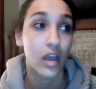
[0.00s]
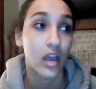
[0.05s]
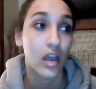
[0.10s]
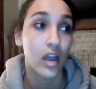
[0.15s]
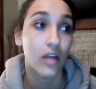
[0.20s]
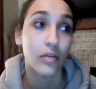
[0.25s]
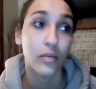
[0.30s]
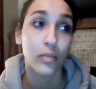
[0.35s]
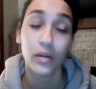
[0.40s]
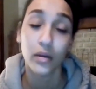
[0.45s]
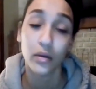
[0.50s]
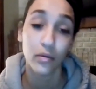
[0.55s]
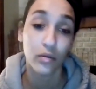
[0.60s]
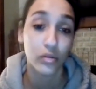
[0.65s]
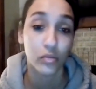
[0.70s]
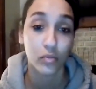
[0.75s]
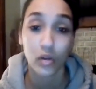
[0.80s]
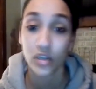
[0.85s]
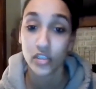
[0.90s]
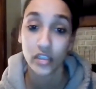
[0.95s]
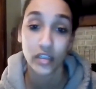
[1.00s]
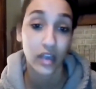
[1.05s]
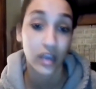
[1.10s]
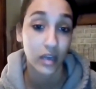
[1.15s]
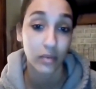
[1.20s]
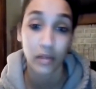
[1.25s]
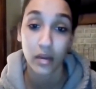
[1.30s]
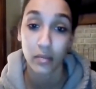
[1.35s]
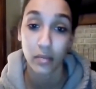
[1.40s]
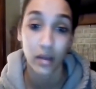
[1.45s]
everybody who was watching
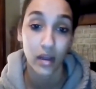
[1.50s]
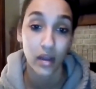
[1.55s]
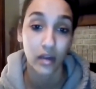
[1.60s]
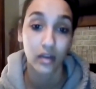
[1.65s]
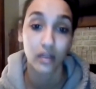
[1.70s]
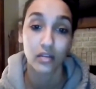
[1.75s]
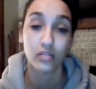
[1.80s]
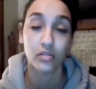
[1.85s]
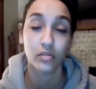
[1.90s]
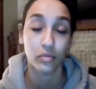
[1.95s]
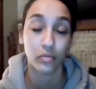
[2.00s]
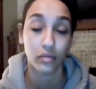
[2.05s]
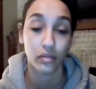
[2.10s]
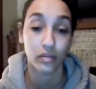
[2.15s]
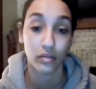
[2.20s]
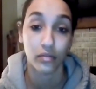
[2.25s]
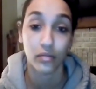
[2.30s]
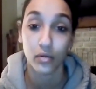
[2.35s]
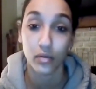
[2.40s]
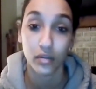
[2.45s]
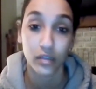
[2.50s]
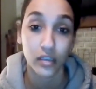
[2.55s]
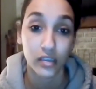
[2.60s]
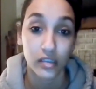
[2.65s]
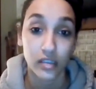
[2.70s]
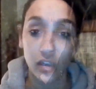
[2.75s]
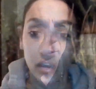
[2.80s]
had my back to the fullest.